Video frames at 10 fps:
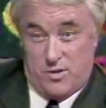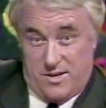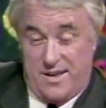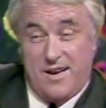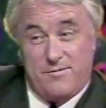you're
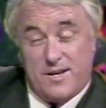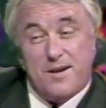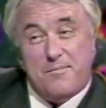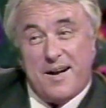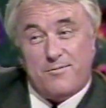going to have to
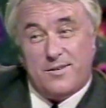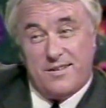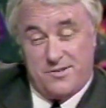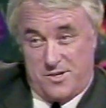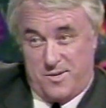come back for
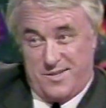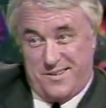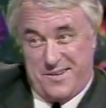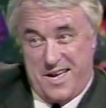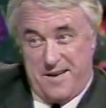another show. Is that
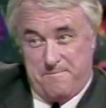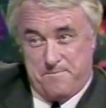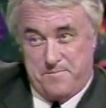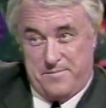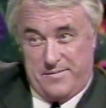okay?
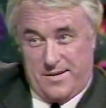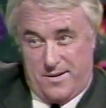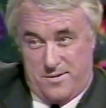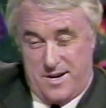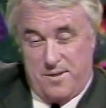You bet.
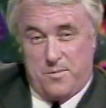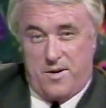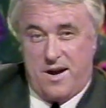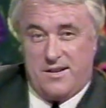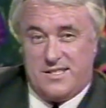All right,
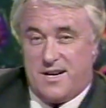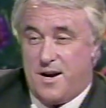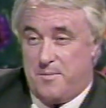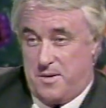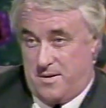we're out of
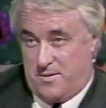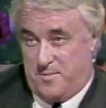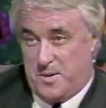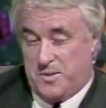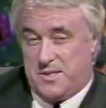time here
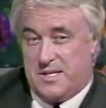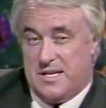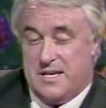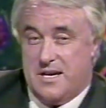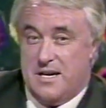almost,
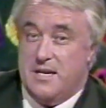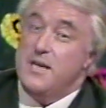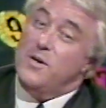and uh,